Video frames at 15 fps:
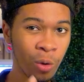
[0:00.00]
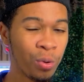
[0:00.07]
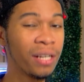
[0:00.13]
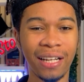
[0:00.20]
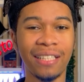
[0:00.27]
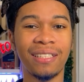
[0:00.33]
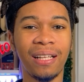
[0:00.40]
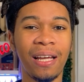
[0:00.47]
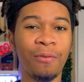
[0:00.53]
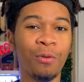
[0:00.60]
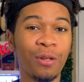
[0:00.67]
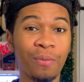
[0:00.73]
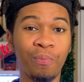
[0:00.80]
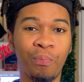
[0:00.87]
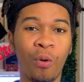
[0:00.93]
Quick
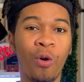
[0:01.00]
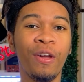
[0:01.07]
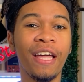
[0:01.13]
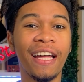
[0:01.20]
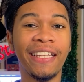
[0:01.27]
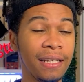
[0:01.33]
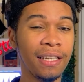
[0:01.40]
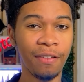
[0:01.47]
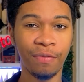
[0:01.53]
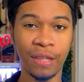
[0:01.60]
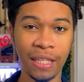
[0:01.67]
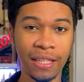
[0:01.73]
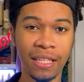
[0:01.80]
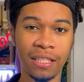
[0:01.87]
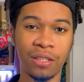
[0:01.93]
disclaimer, BOYA did
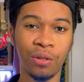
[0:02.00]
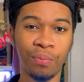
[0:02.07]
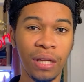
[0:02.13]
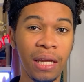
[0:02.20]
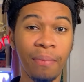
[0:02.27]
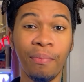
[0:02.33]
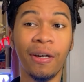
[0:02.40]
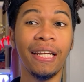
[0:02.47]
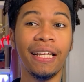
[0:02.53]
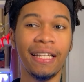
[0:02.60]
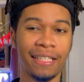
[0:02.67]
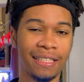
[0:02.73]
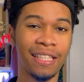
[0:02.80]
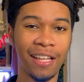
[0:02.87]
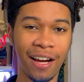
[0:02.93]
gifted this to me, but
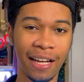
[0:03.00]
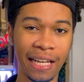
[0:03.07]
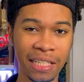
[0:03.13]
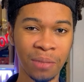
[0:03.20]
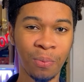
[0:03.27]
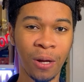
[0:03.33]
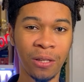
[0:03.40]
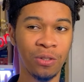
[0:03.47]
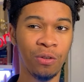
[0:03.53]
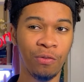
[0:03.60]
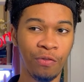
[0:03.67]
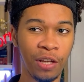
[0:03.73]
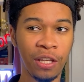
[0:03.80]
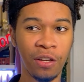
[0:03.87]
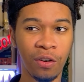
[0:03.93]
it is not a
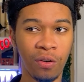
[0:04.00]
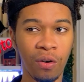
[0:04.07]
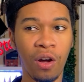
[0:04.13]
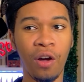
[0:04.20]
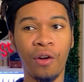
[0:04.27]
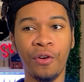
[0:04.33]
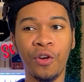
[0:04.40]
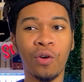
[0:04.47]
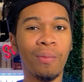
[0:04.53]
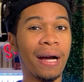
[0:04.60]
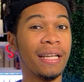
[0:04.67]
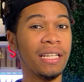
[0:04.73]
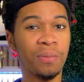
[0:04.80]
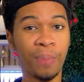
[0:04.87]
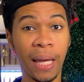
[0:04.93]
sponsored video.
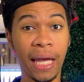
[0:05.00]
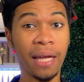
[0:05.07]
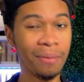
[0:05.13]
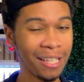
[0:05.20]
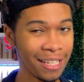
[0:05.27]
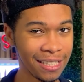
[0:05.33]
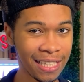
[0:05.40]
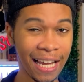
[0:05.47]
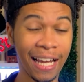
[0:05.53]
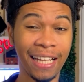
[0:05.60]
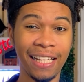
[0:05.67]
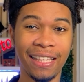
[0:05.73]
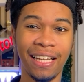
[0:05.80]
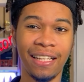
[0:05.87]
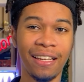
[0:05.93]
Nobody's paying me to say
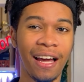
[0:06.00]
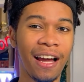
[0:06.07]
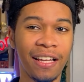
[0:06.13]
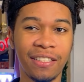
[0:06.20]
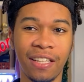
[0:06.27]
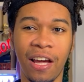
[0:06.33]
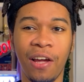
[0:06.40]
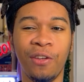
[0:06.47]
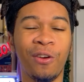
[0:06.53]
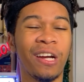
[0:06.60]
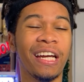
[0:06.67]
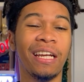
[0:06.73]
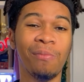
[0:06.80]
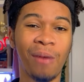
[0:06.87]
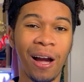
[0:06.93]
anything nice.
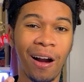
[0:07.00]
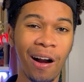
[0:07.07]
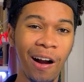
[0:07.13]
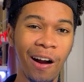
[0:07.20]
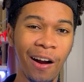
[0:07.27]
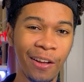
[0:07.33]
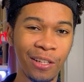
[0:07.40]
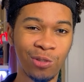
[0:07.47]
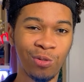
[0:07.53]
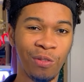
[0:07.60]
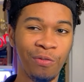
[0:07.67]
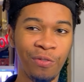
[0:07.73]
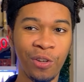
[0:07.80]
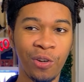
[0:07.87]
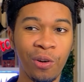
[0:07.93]
You're getting my honest
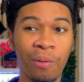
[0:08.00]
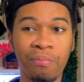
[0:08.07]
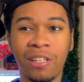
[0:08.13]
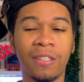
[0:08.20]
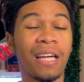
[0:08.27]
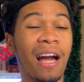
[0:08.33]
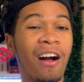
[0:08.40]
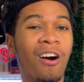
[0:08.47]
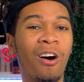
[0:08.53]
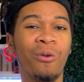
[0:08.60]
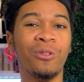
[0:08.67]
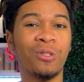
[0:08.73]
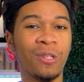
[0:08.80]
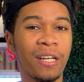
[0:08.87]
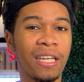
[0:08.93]
review because I
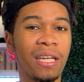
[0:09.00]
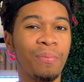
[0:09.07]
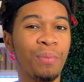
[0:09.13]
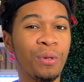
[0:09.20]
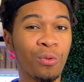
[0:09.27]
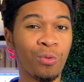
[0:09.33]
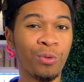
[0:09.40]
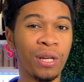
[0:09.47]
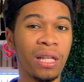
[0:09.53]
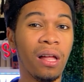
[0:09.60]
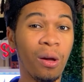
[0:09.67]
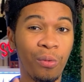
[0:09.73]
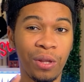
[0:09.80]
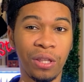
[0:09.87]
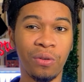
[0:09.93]
always want to keep it
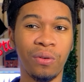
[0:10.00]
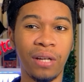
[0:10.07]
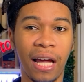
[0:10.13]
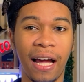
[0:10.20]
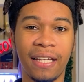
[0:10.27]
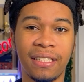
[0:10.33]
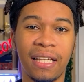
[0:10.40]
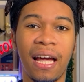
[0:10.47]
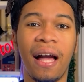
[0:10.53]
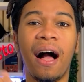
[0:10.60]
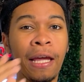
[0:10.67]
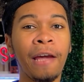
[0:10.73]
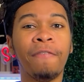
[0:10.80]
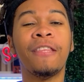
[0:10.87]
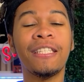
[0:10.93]
real with you guys.
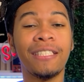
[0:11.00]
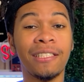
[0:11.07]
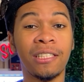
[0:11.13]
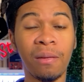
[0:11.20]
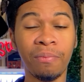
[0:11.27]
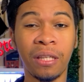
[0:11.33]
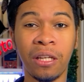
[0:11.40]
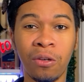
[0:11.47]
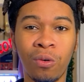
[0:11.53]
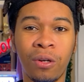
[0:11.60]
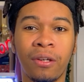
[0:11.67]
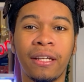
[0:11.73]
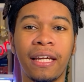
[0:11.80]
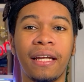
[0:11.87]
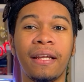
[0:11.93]
And if this is something you
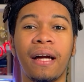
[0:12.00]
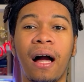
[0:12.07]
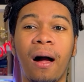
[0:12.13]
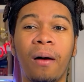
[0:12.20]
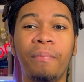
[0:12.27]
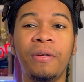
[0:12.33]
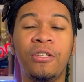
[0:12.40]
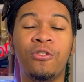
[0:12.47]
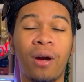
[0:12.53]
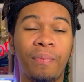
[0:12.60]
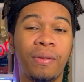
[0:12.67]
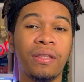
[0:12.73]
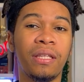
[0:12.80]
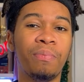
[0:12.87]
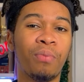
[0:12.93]
want to get, I'll be
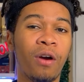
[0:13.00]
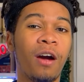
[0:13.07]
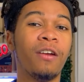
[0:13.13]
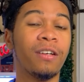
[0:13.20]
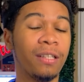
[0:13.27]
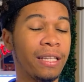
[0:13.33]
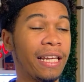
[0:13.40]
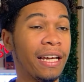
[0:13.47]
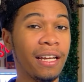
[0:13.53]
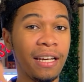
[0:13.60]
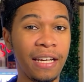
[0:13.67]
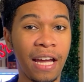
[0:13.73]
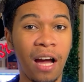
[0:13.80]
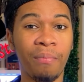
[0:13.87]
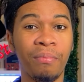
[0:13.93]
dropping the product link
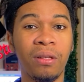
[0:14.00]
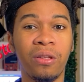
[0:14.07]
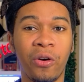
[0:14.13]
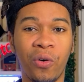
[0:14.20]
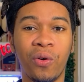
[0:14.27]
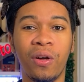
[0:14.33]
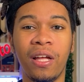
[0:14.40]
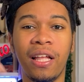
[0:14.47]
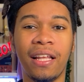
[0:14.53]
down below.